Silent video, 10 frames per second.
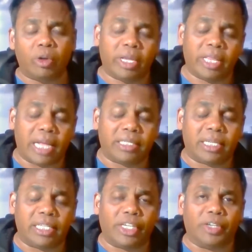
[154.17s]
in that
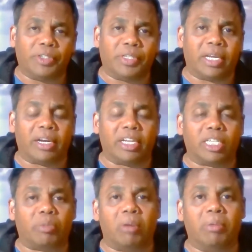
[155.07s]
sense, New Zealand is
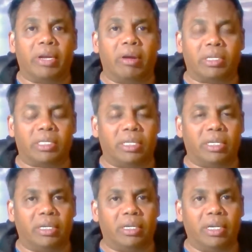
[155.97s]
probably not
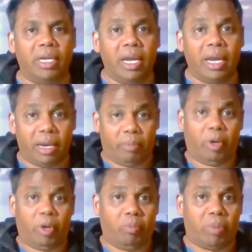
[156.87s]

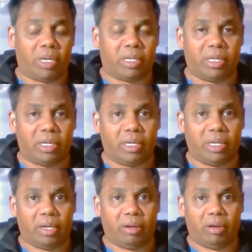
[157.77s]
immune, but
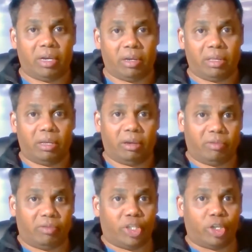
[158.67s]
the
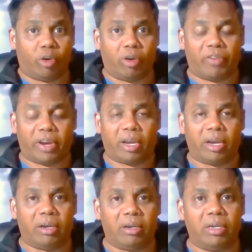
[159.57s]
geographic
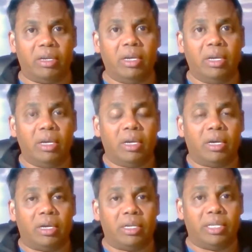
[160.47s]

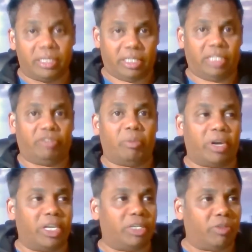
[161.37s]
distance from the
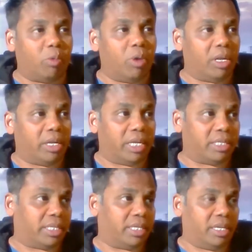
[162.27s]
rest of the world
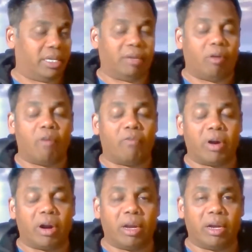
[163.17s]
does
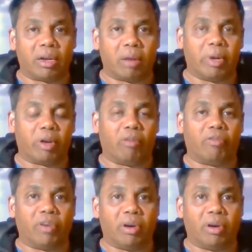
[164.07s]
offer a little bit of